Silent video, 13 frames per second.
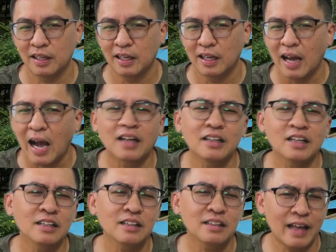
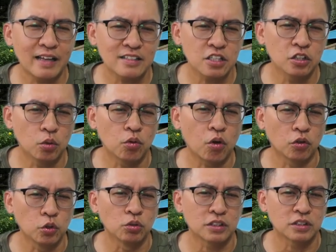Other lesser known
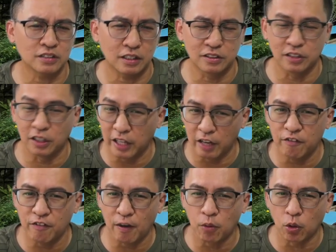condos such as the Dairy
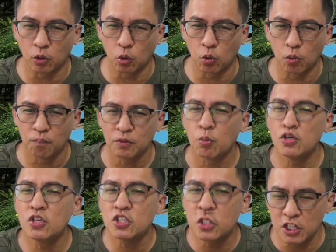Farm condo, which
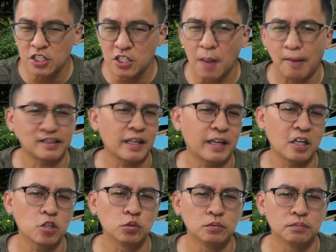is designed by Tay Keng
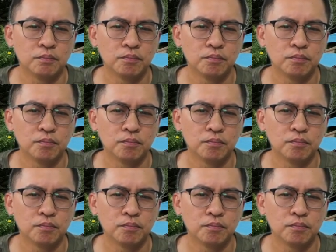Soon.